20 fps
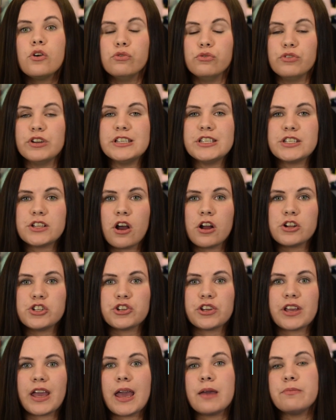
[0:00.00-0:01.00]
Restart
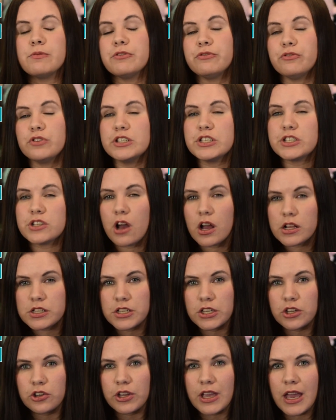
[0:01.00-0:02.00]
your game. If
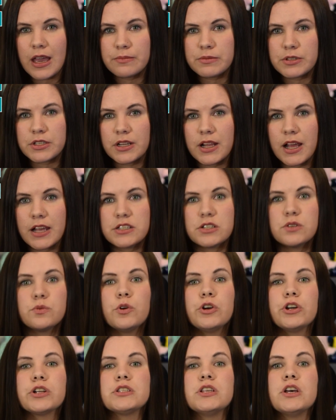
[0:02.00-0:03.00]
restarting your game still hasn't
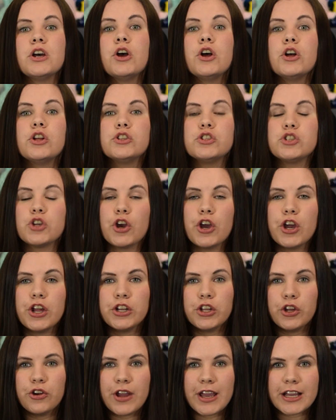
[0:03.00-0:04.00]
worked,
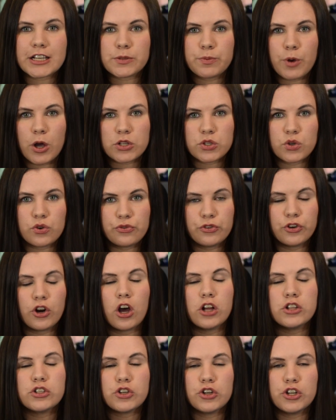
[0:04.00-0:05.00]
turn your Xbox off and
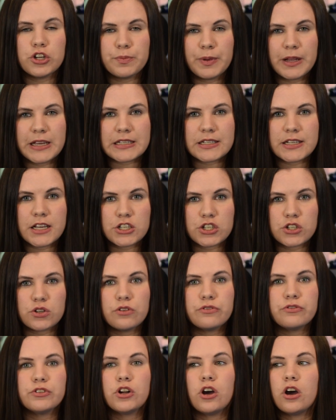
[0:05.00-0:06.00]
on, turn your PlayStation
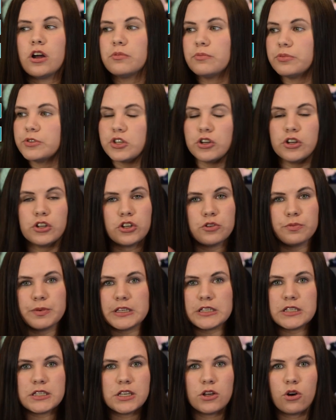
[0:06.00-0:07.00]
off and on, turn your
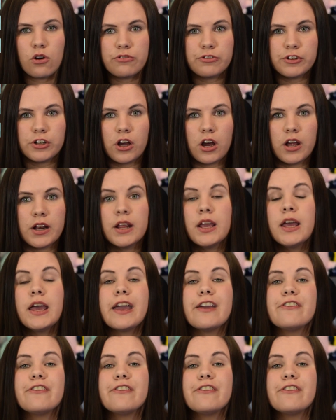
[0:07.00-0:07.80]
PC off and on.